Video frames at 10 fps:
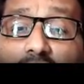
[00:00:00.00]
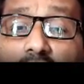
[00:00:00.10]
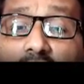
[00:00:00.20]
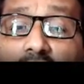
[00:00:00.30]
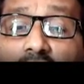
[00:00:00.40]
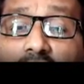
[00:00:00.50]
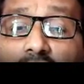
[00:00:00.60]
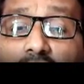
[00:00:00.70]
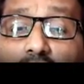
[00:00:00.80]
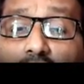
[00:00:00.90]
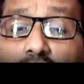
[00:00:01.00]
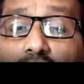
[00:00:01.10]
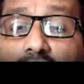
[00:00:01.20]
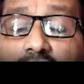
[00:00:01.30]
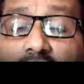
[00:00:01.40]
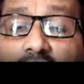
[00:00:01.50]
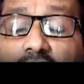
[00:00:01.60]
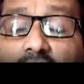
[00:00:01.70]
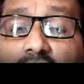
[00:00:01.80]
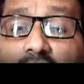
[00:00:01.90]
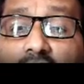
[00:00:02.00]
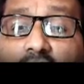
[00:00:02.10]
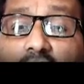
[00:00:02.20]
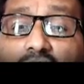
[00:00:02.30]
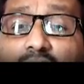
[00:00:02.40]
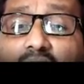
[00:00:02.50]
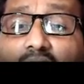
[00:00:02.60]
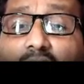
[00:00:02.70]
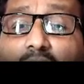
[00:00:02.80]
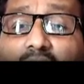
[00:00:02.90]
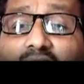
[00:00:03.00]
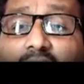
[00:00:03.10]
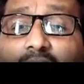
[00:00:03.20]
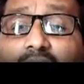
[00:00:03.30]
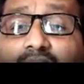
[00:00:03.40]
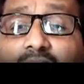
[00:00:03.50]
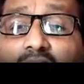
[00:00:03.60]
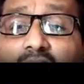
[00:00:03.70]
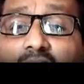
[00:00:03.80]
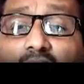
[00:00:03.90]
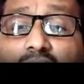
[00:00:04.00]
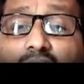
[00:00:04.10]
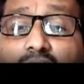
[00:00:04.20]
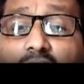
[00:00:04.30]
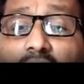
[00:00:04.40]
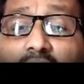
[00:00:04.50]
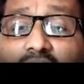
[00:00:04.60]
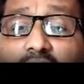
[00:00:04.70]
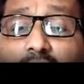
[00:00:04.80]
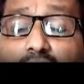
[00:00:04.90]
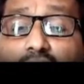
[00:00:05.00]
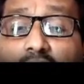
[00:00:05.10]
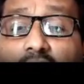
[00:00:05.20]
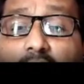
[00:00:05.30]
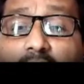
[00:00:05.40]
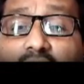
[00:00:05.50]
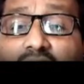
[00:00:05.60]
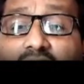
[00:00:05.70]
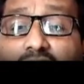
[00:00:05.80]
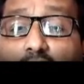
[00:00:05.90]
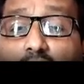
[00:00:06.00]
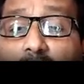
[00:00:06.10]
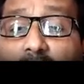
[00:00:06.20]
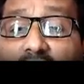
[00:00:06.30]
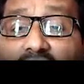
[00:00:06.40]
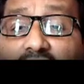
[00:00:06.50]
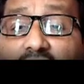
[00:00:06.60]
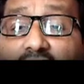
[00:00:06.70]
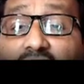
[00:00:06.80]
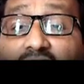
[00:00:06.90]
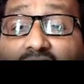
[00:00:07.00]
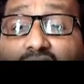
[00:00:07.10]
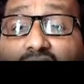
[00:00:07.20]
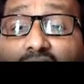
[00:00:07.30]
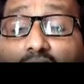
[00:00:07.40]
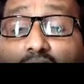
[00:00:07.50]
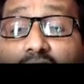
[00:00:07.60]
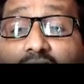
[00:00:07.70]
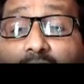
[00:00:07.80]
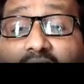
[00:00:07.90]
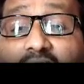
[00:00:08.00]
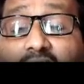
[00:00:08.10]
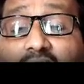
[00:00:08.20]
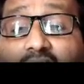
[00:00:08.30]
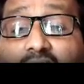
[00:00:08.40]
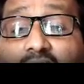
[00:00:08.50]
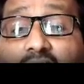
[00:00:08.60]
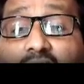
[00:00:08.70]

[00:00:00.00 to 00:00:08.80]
1, 2, 3. How you will combine them? How you combine them to make this load pattern addressed over the period?